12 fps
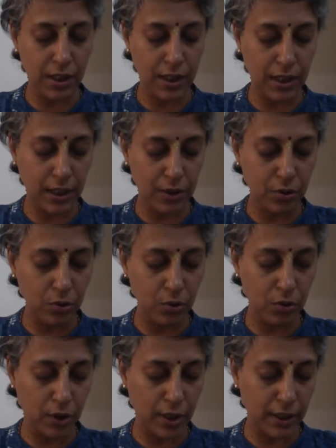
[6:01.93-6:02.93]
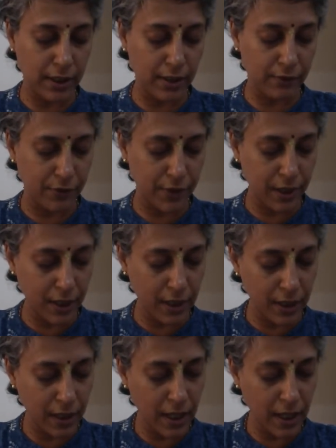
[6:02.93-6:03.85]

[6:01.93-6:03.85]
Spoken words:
Yadu to kill the weaker